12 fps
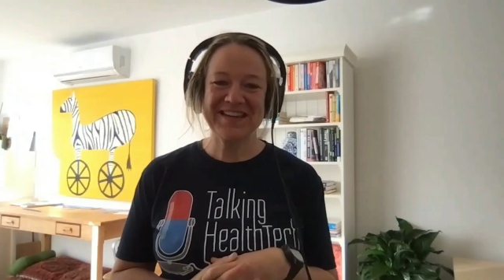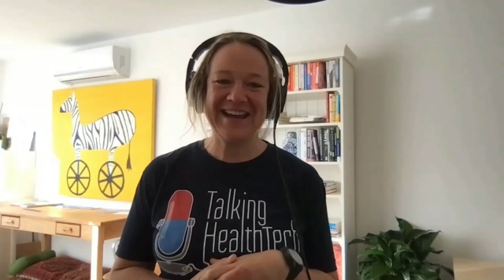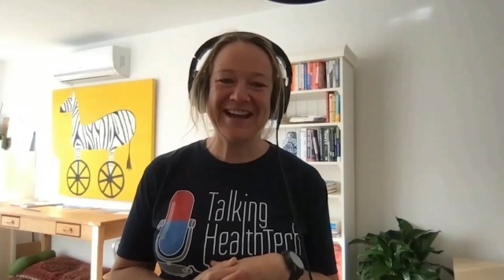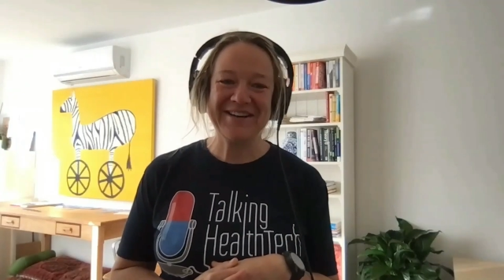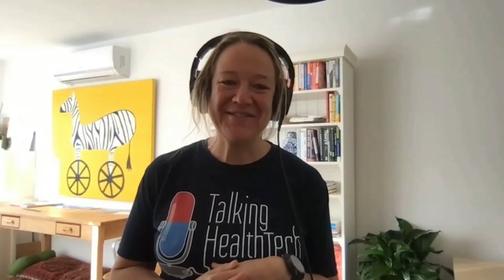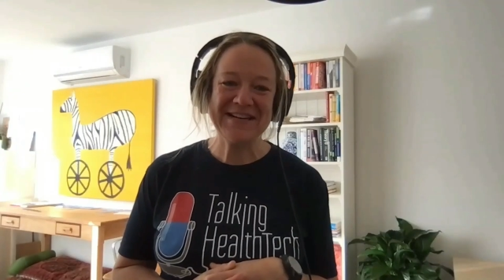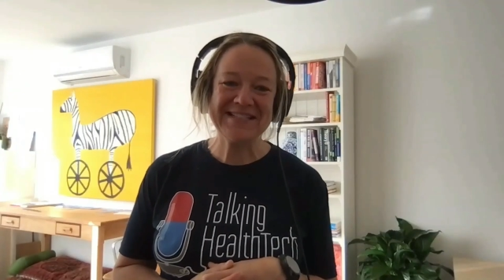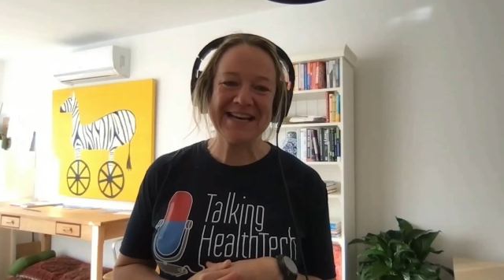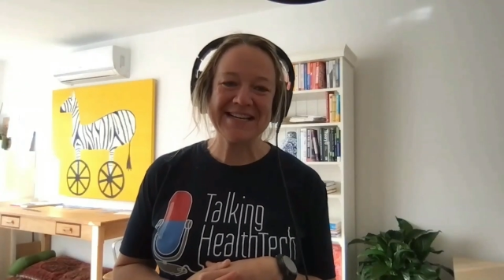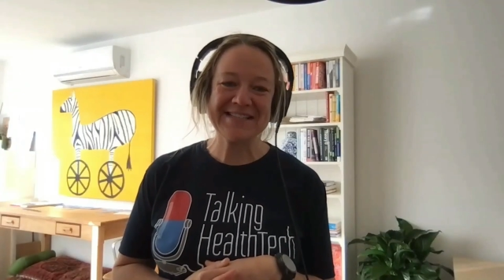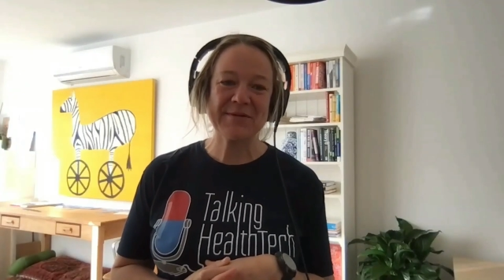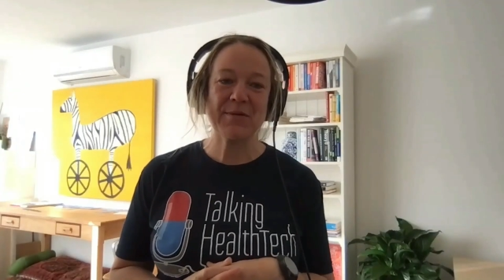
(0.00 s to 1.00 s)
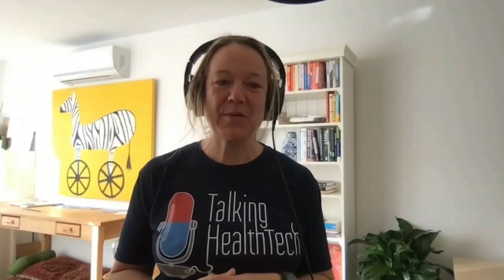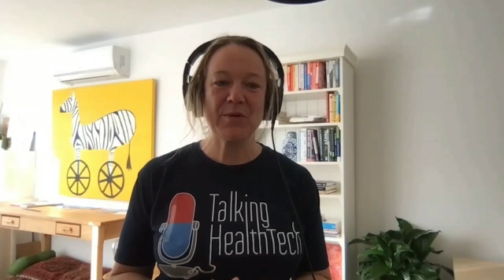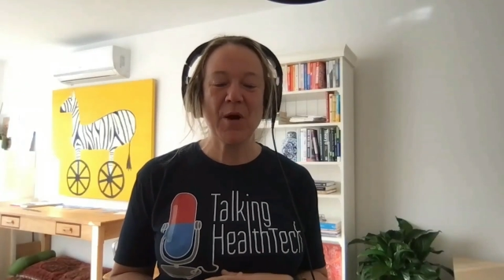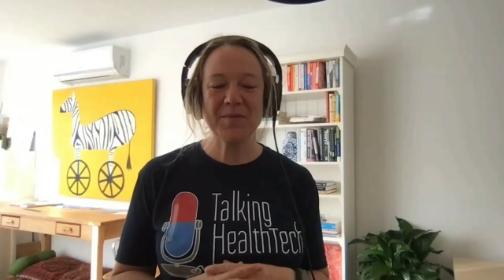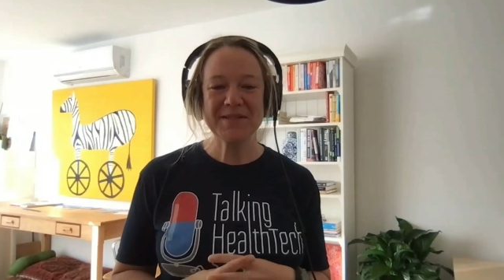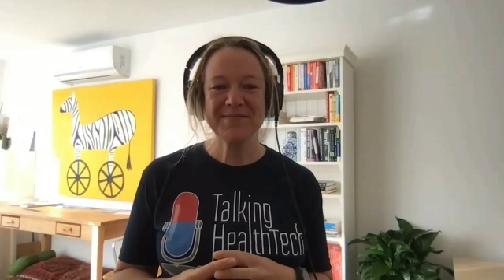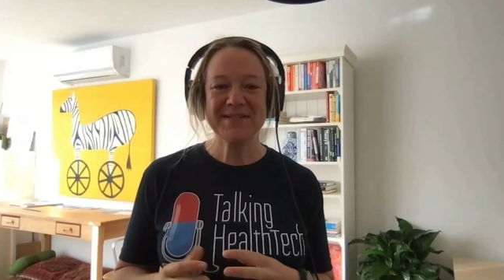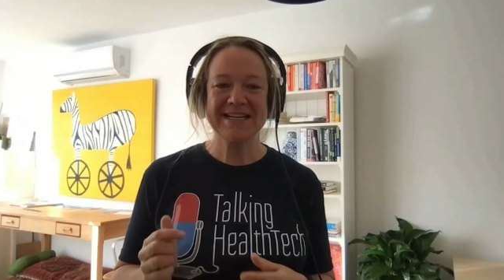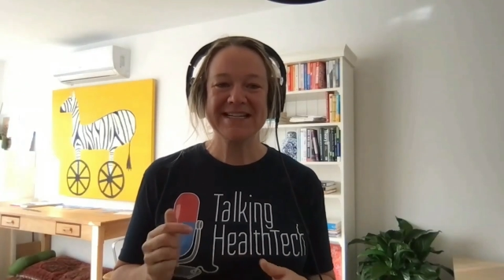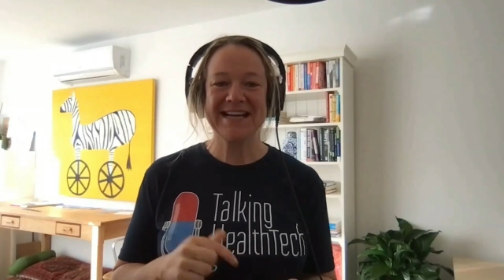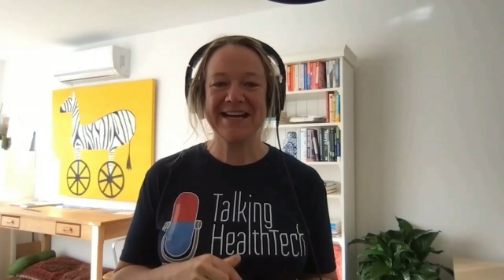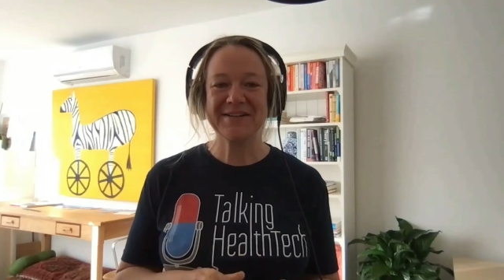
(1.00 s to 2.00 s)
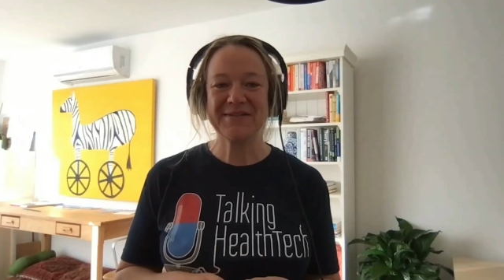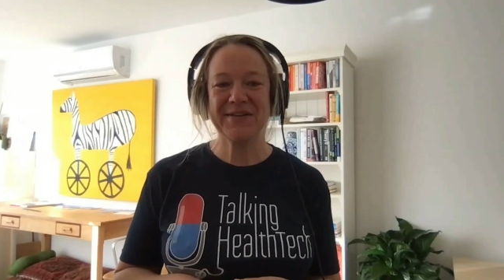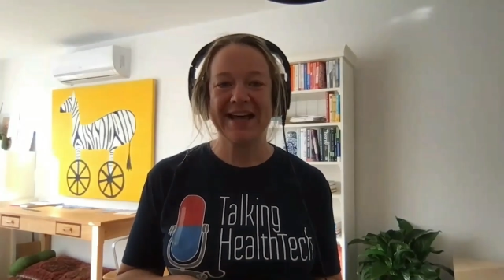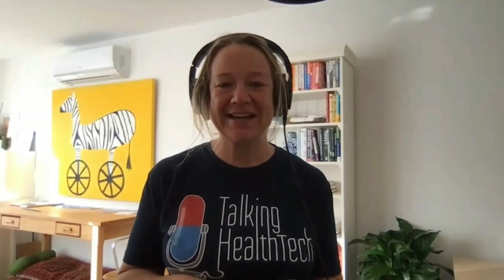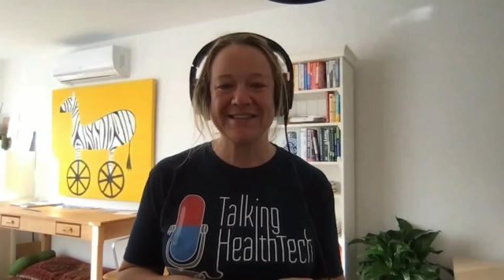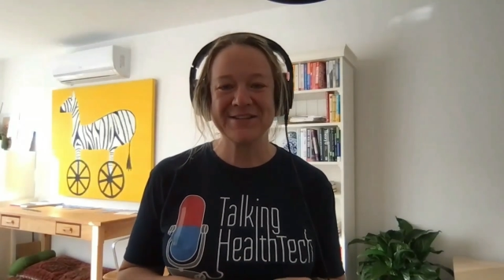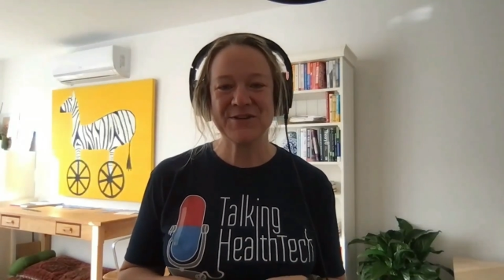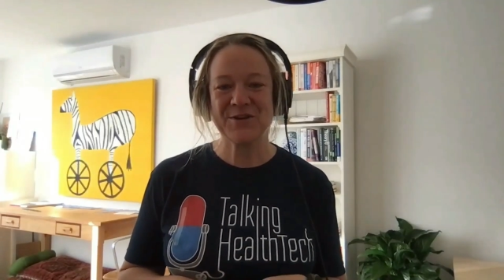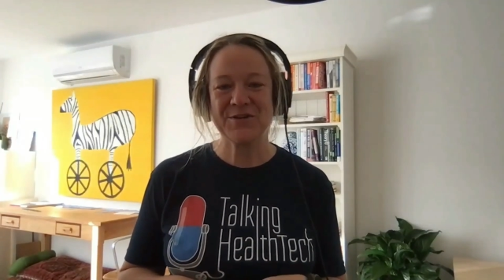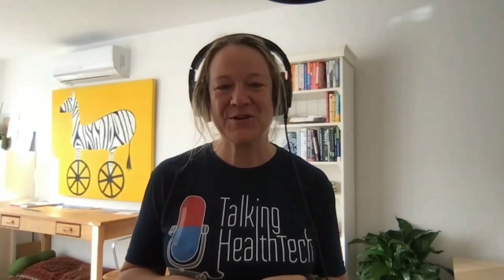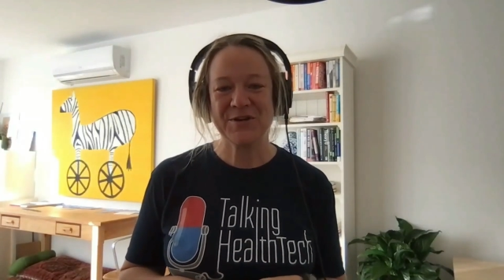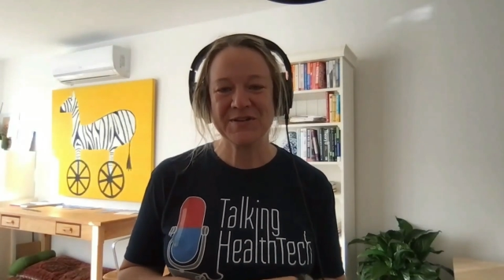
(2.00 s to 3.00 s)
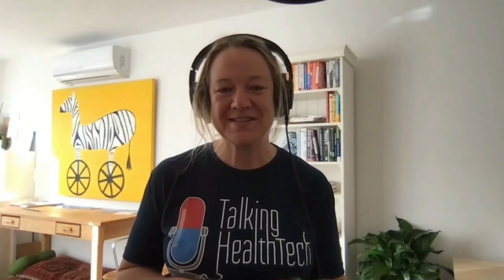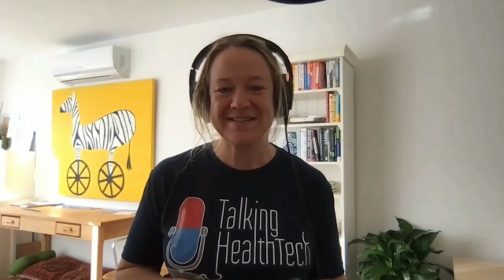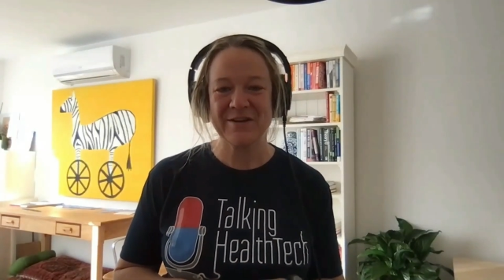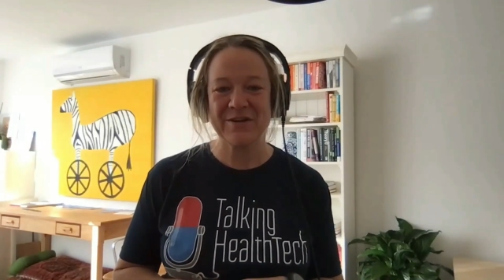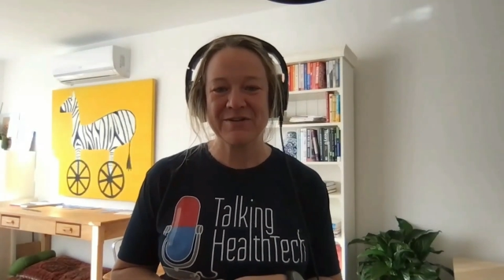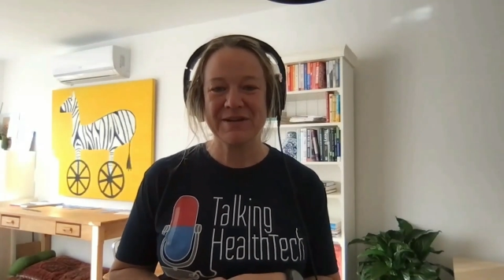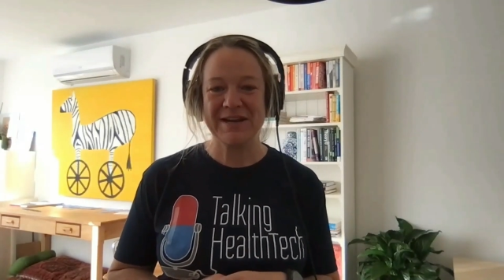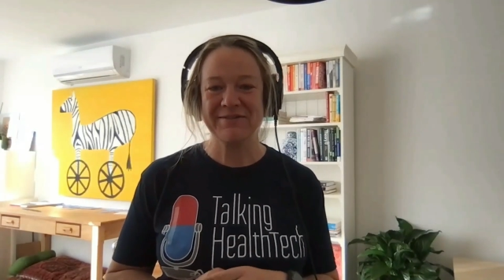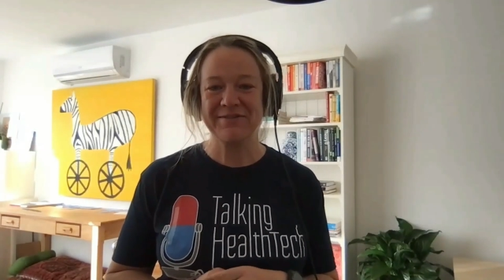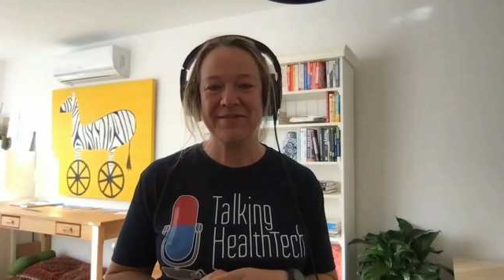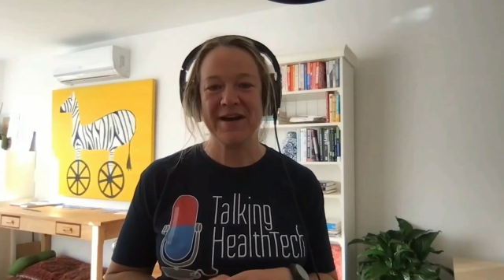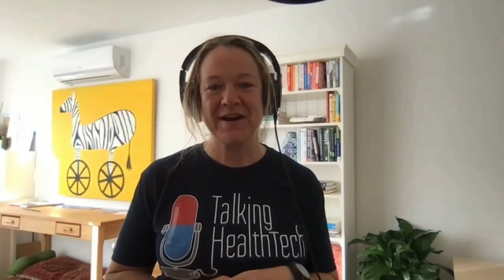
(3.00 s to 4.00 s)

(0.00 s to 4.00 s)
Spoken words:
Yeah, fantastic. Well, we'll pop some details for that in the show notes. So if